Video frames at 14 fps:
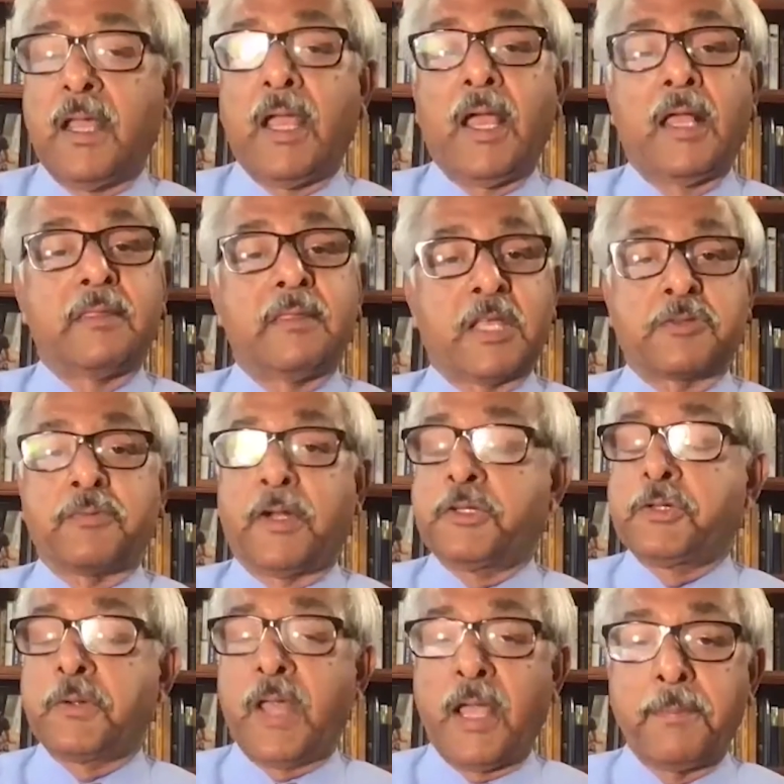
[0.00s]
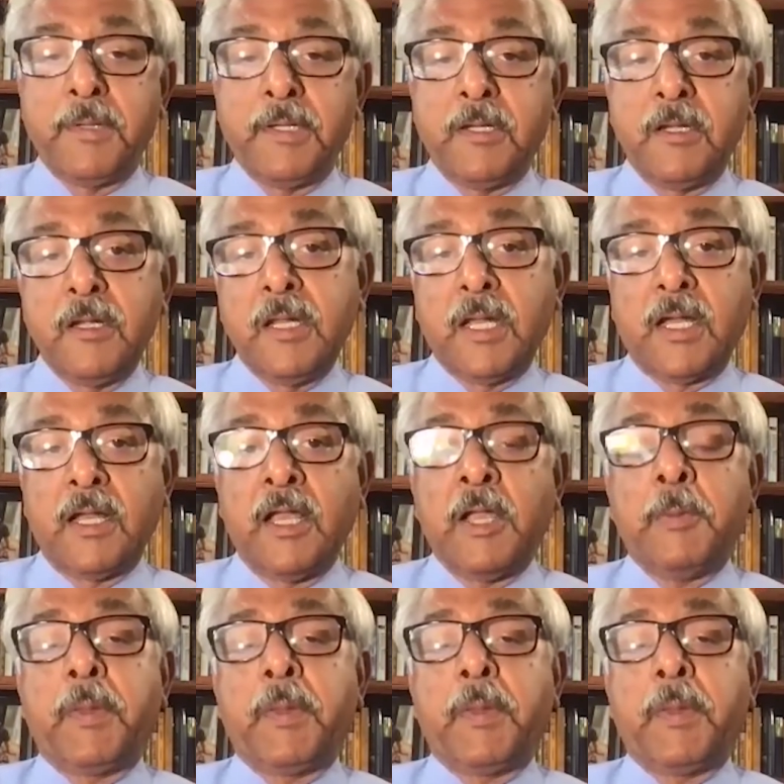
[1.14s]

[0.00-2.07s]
and that's what should happen in India.